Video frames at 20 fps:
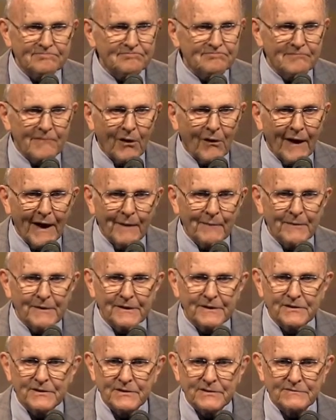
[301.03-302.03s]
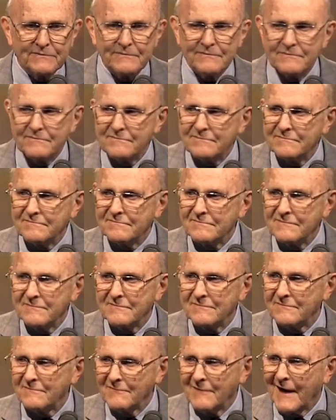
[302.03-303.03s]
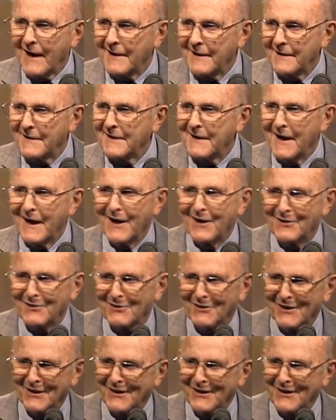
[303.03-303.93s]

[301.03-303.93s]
Muhammad couldn't write it down or